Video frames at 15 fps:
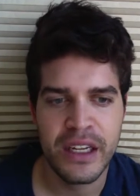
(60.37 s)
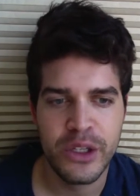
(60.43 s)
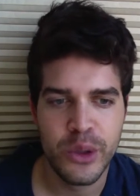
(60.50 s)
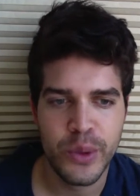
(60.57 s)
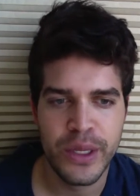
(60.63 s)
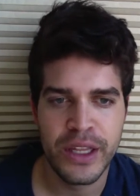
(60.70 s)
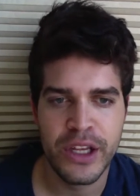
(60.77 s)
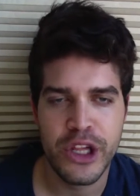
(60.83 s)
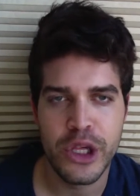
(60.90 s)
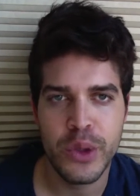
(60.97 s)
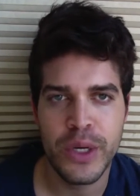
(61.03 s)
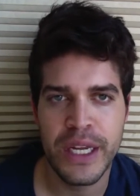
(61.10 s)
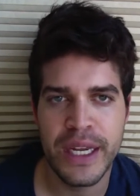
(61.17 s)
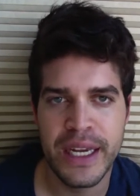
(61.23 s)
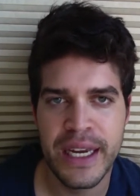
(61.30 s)
during the
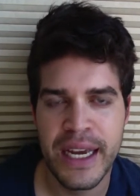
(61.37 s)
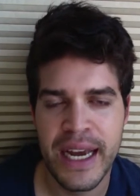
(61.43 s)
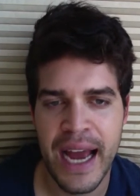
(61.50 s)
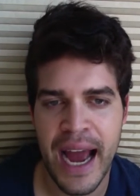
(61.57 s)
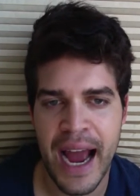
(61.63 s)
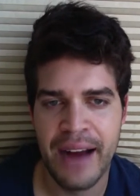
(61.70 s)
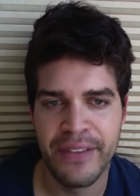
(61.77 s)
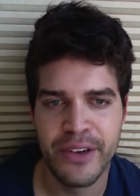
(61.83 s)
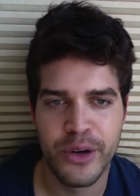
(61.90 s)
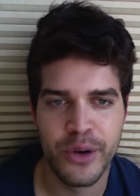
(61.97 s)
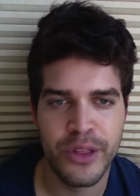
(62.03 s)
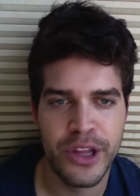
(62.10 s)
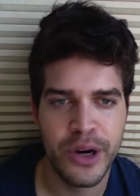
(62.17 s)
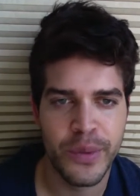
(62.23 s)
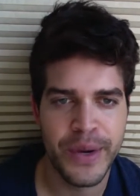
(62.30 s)
shooting, after
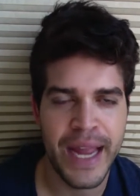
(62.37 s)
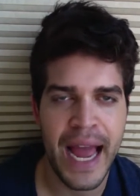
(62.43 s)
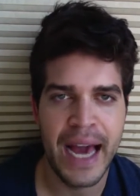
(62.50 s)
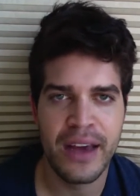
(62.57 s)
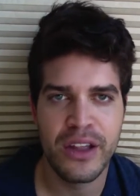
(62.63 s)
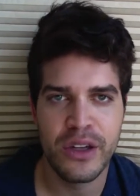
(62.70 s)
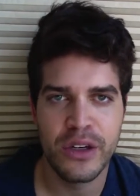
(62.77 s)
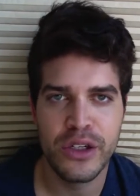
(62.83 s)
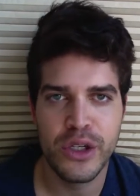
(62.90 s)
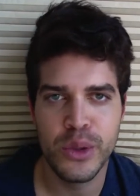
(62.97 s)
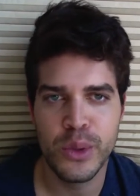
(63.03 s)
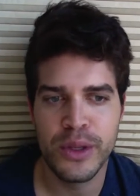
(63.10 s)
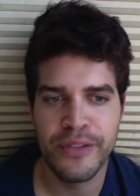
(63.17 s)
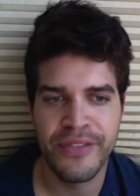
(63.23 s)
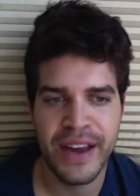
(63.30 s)
their reaction to
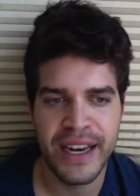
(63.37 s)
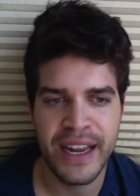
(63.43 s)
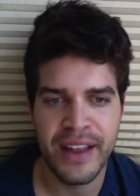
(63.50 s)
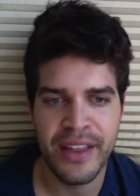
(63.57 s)
defend